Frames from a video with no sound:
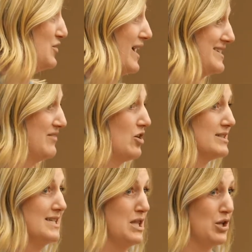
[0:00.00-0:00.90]
guys have all
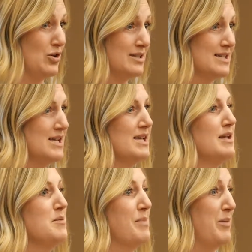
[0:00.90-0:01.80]
seen those.
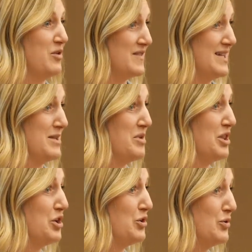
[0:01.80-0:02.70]
Maybe you've seen them in
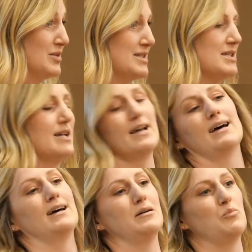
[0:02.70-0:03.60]
the news.
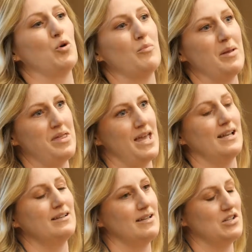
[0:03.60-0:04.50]
Or maybe they
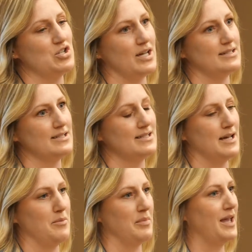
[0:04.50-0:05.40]
ingest
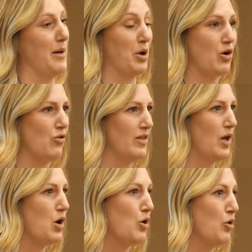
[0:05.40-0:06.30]
some chemical in the
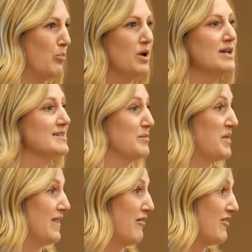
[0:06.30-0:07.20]
home,
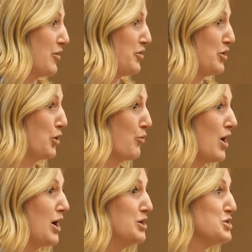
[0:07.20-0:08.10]
something they found in the
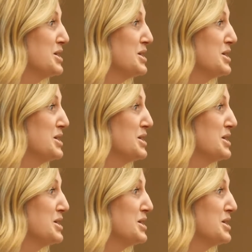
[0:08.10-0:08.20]
garage,